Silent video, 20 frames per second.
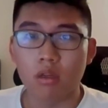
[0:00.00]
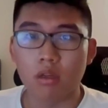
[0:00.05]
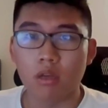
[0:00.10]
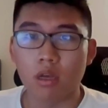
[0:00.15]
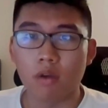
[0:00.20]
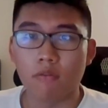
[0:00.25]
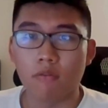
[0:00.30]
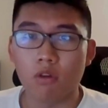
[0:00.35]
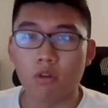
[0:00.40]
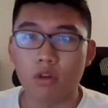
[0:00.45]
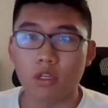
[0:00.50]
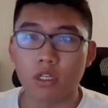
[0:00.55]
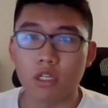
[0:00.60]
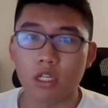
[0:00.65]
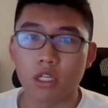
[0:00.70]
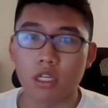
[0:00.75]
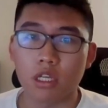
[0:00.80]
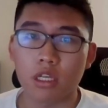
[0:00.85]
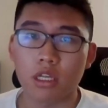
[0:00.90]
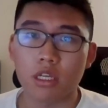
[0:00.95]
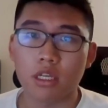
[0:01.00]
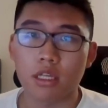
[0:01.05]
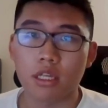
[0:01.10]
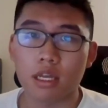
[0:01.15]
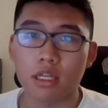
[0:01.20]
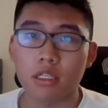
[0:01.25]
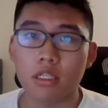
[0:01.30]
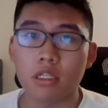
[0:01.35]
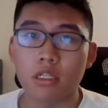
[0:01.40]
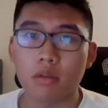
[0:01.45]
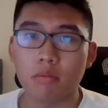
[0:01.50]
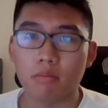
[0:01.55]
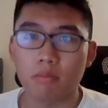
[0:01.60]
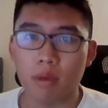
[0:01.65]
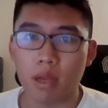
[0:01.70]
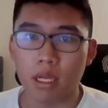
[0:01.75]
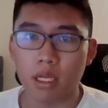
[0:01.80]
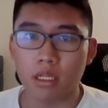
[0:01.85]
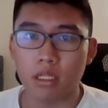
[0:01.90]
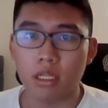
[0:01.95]
Unfortunately,
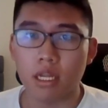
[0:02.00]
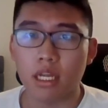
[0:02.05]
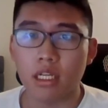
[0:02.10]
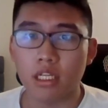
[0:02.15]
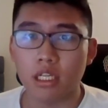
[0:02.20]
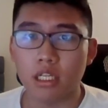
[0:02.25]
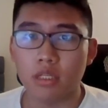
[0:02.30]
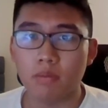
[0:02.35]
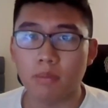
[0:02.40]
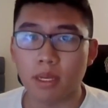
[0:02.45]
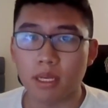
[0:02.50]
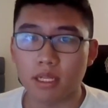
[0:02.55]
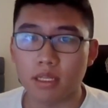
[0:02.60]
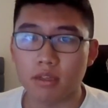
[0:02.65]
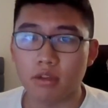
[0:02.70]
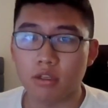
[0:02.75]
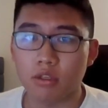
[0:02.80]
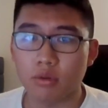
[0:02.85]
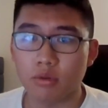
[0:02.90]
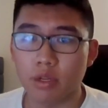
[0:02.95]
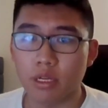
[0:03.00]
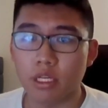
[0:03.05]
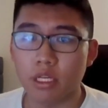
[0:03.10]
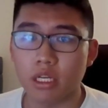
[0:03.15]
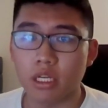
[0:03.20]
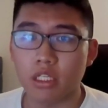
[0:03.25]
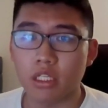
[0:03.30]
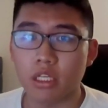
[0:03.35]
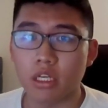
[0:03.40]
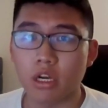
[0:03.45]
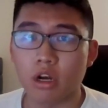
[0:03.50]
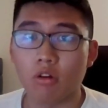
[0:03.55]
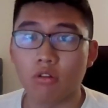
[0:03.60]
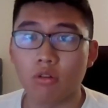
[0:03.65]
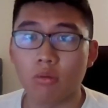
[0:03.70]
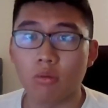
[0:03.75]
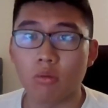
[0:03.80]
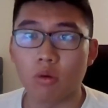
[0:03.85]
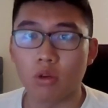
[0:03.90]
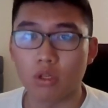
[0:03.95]
that just makes their screen addiction all the more